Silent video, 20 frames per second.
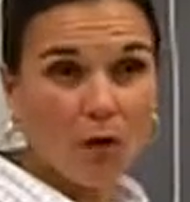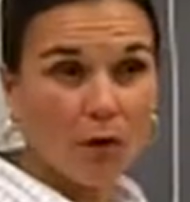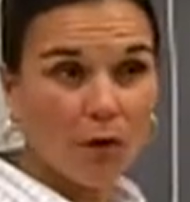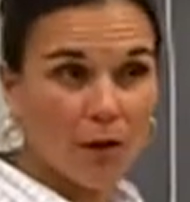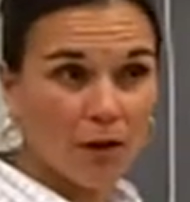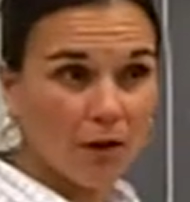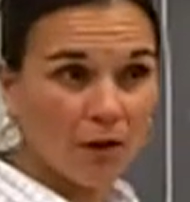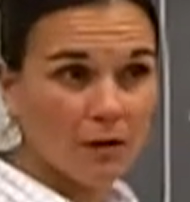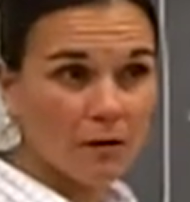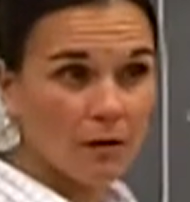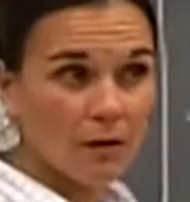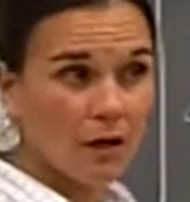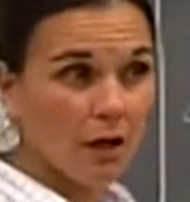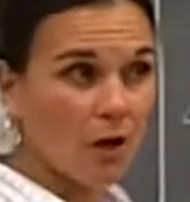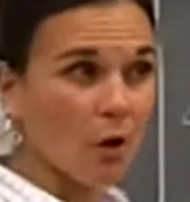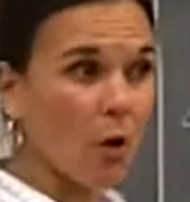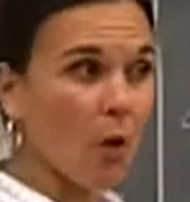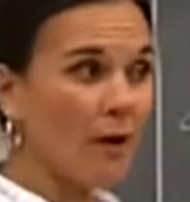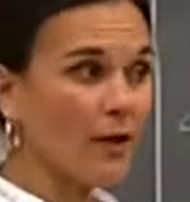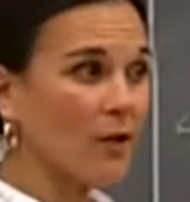polar
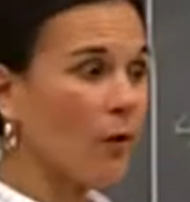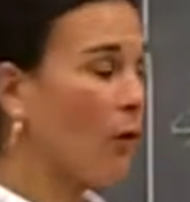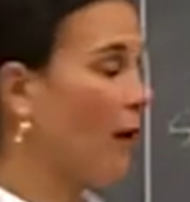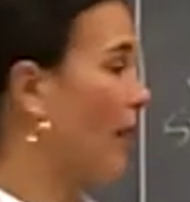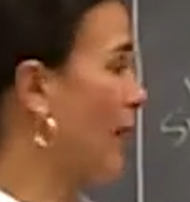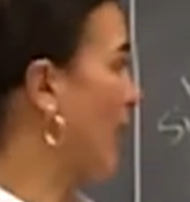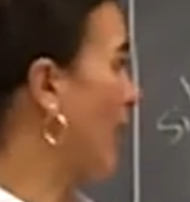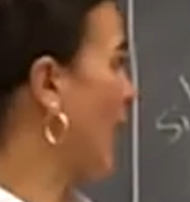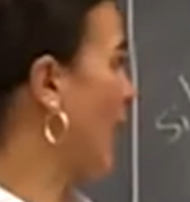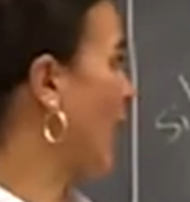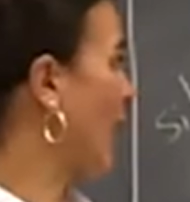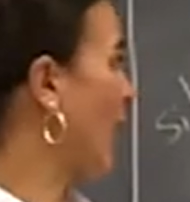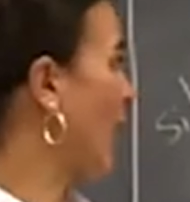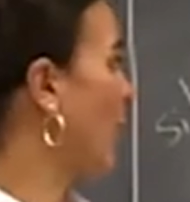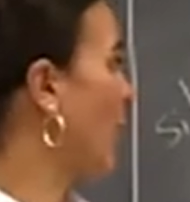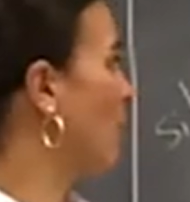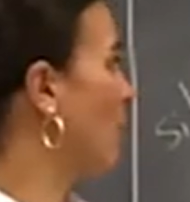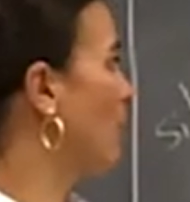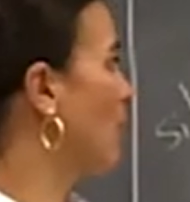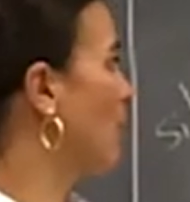are going to want to hang
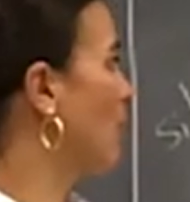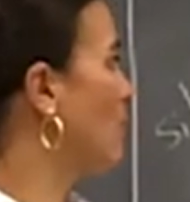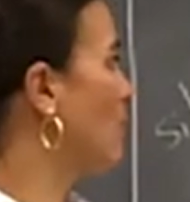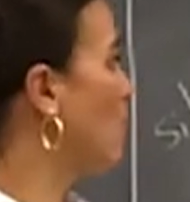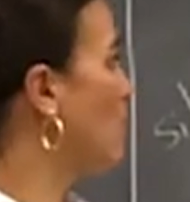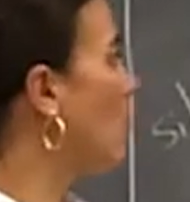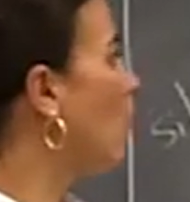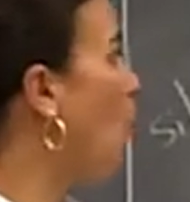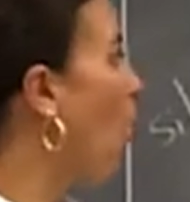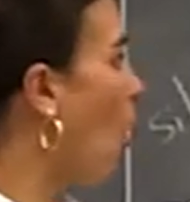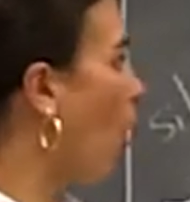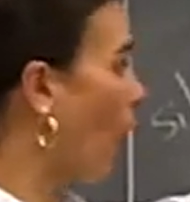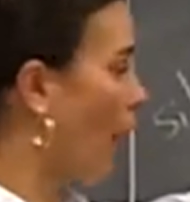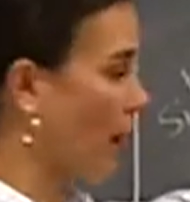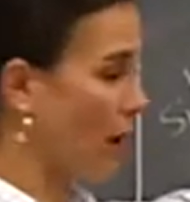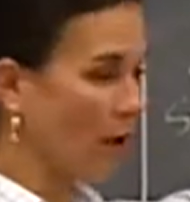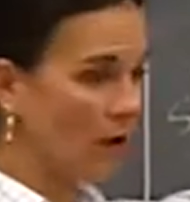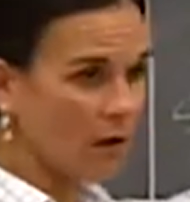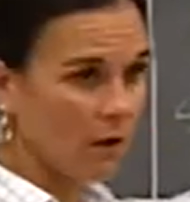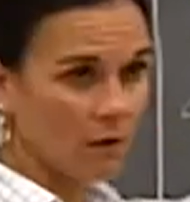out
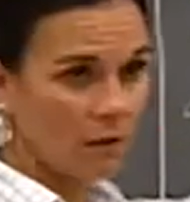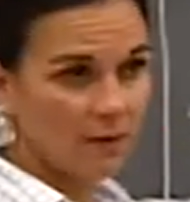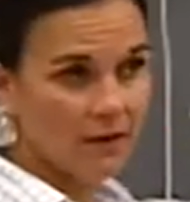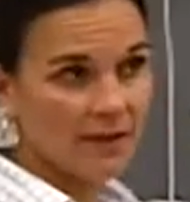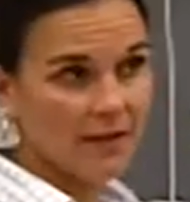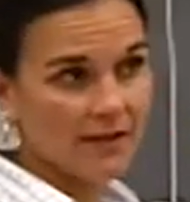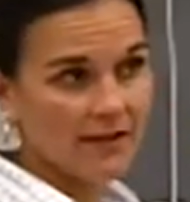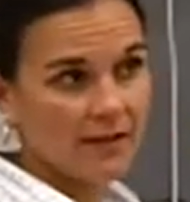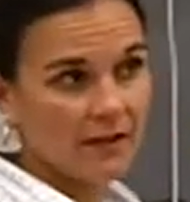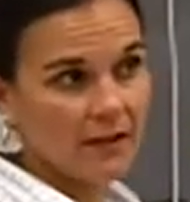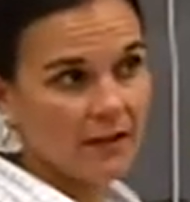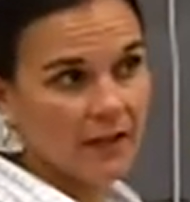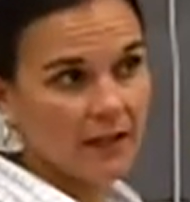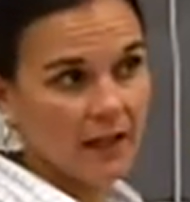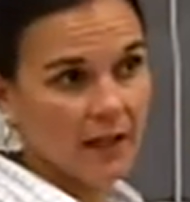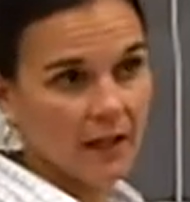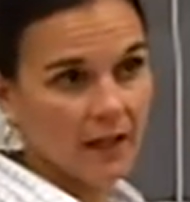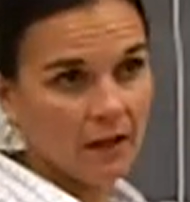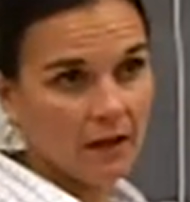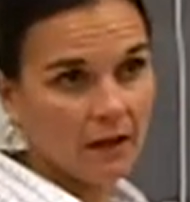more with the
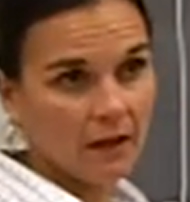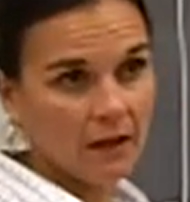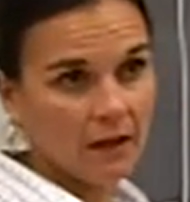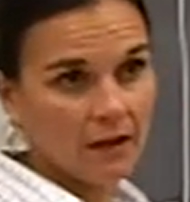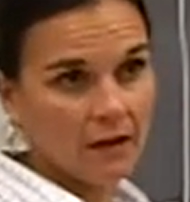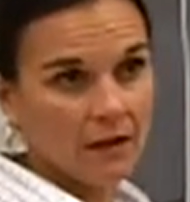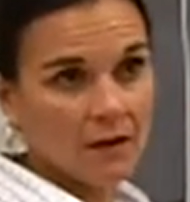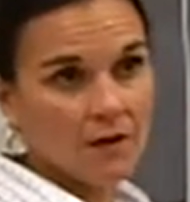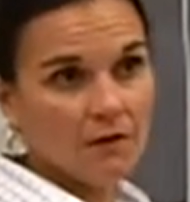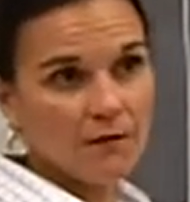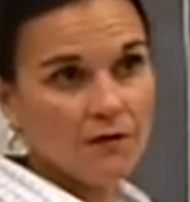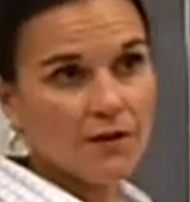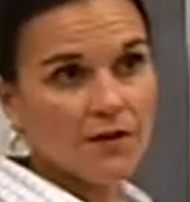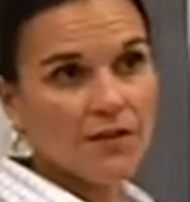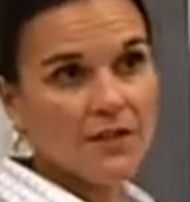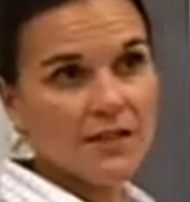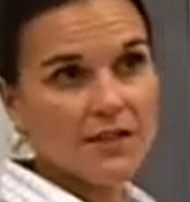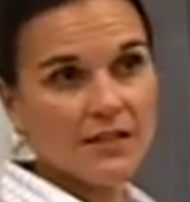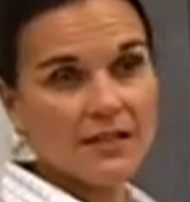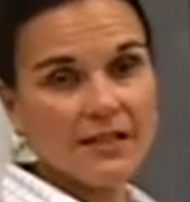silica
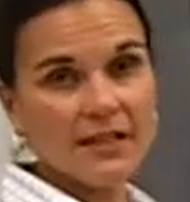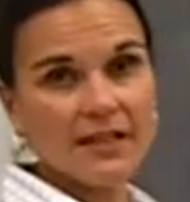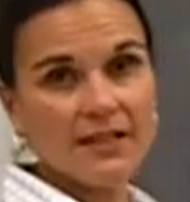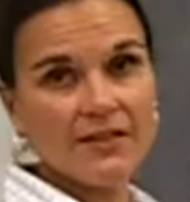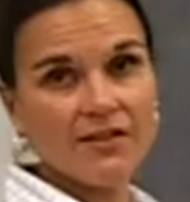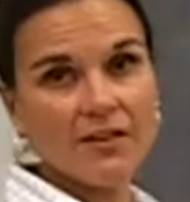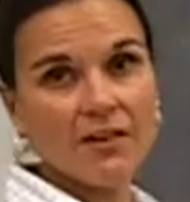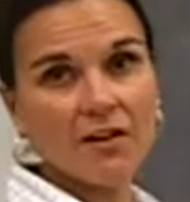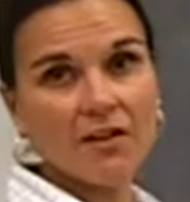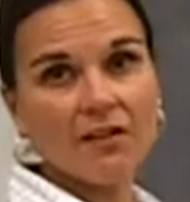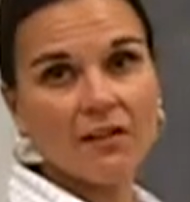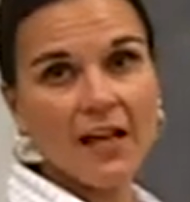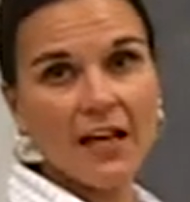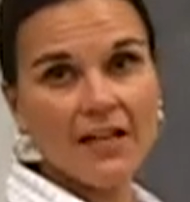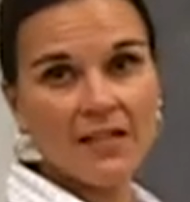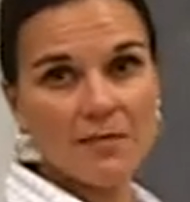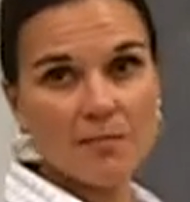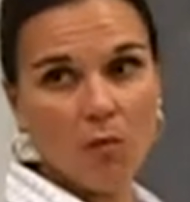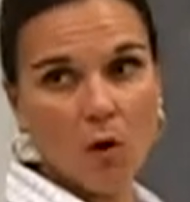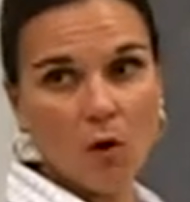versus things that are
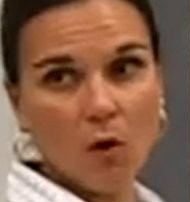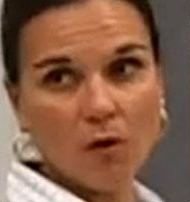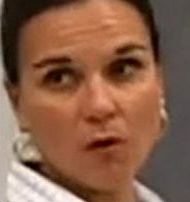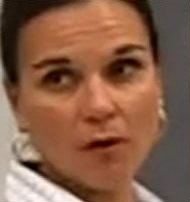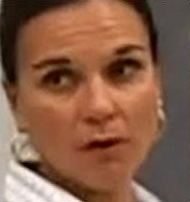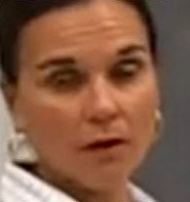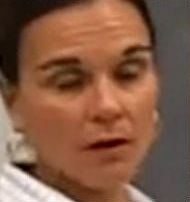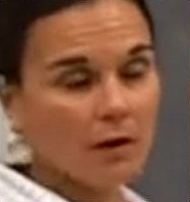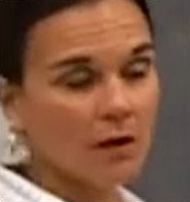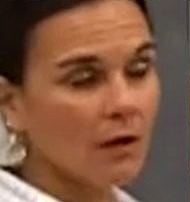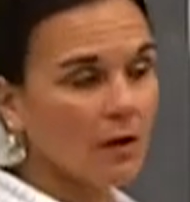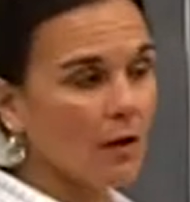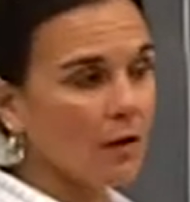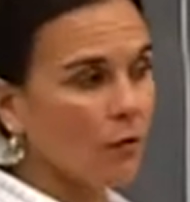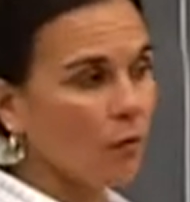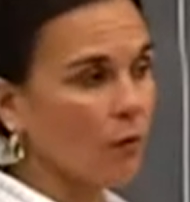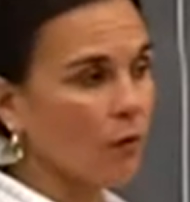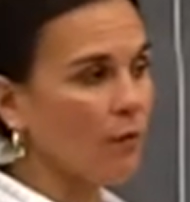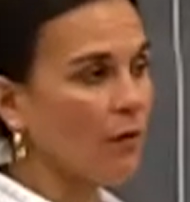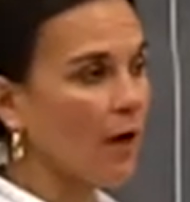less polar
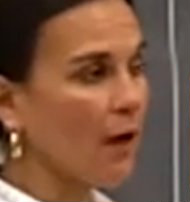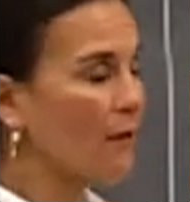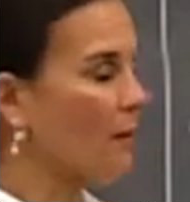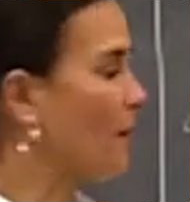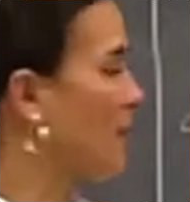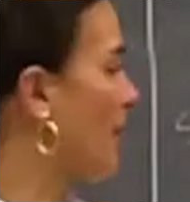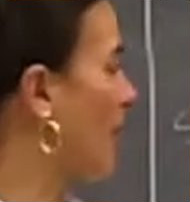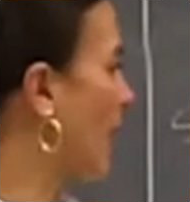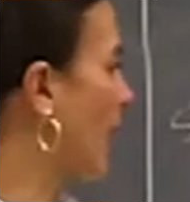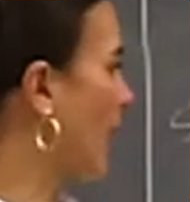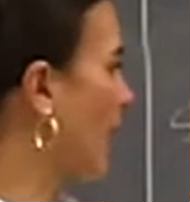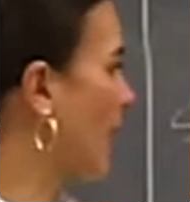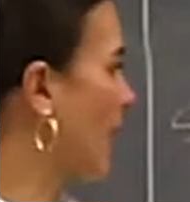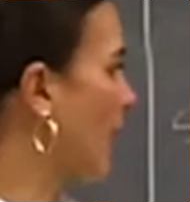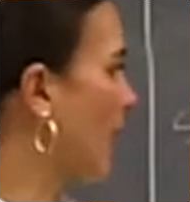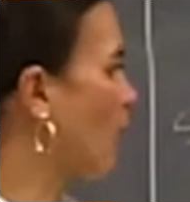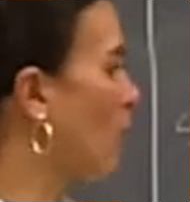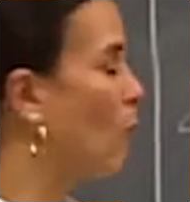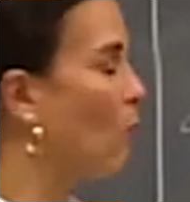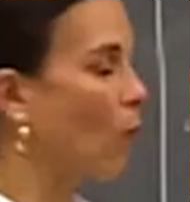will probably be
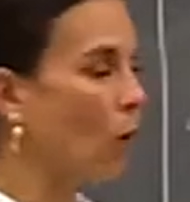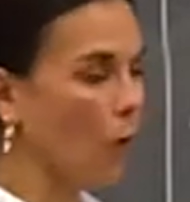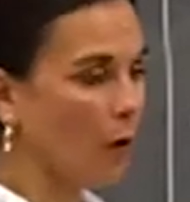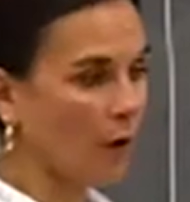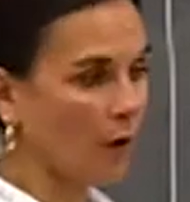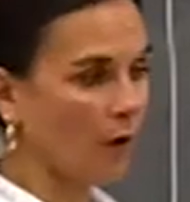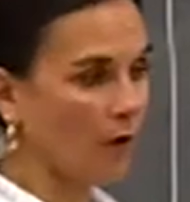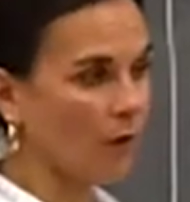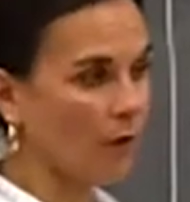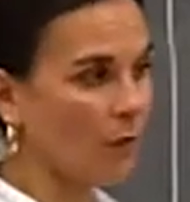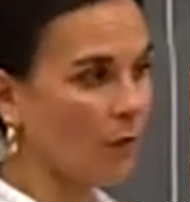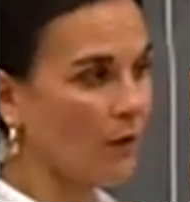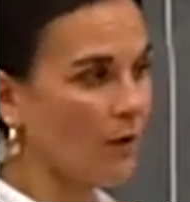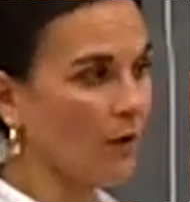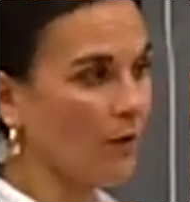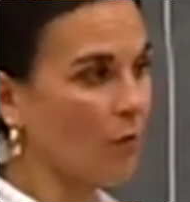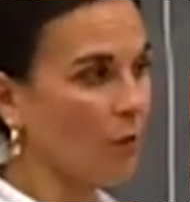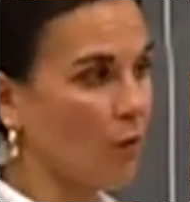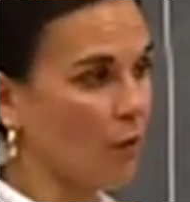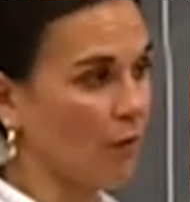hanging out more
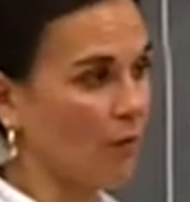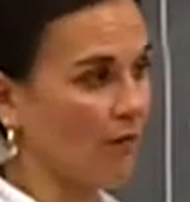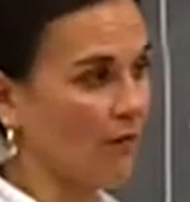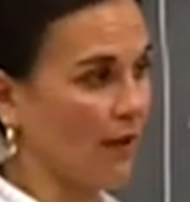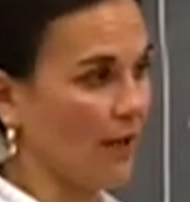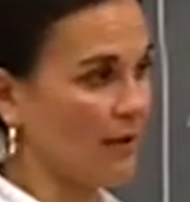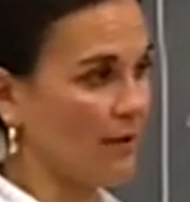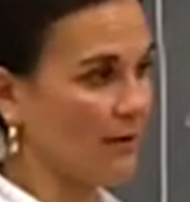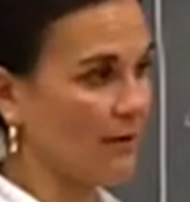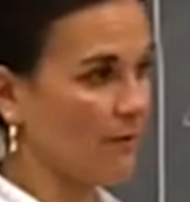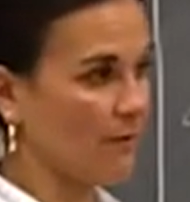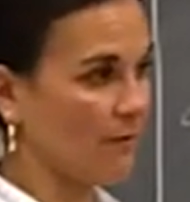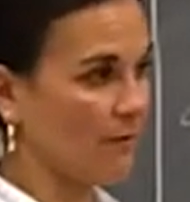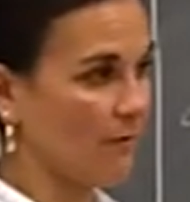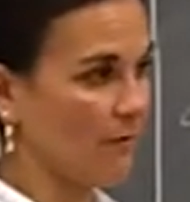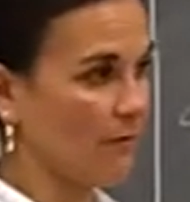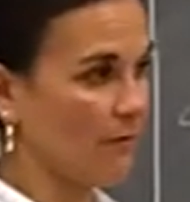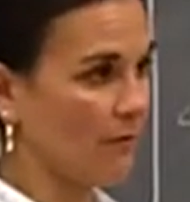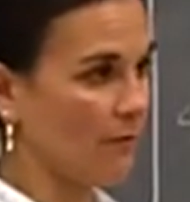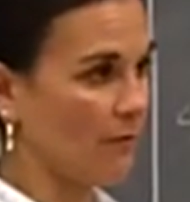with the mobile phase.
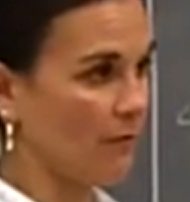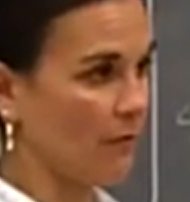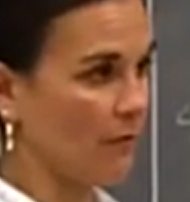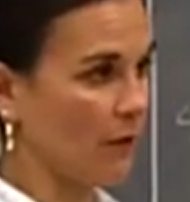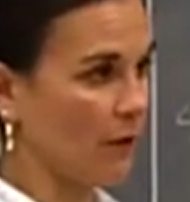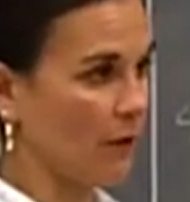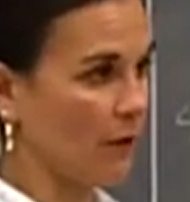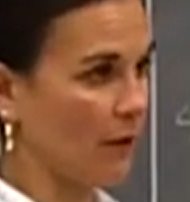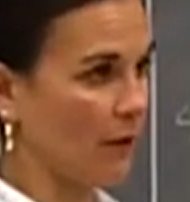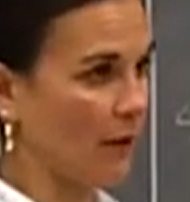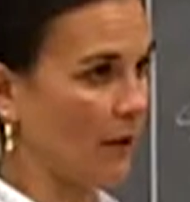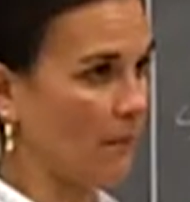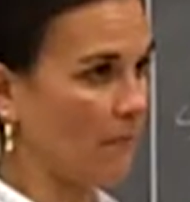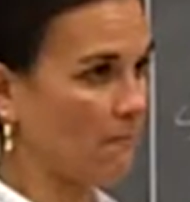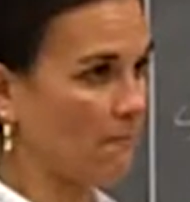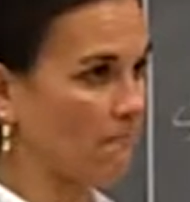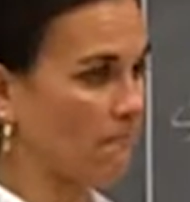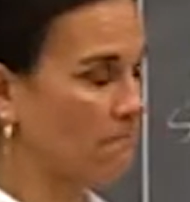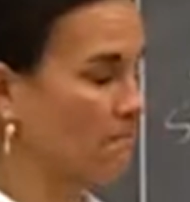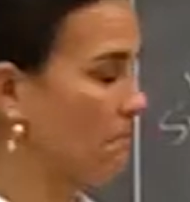All
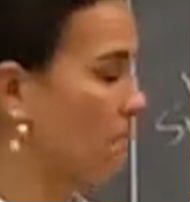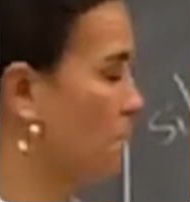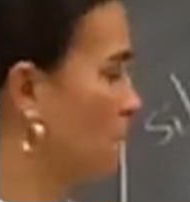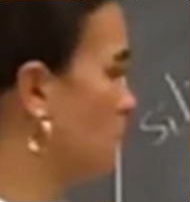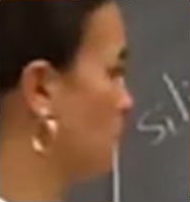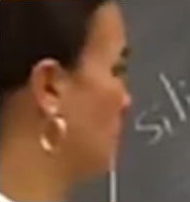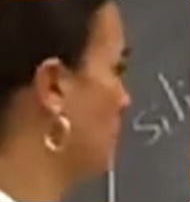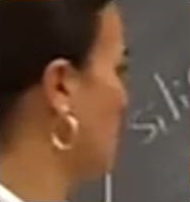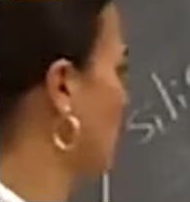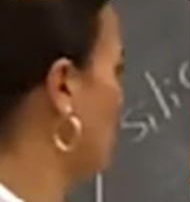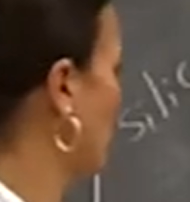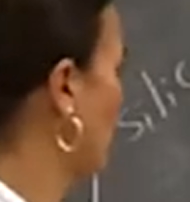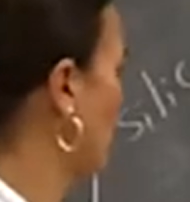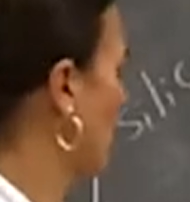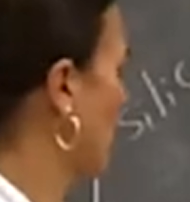right?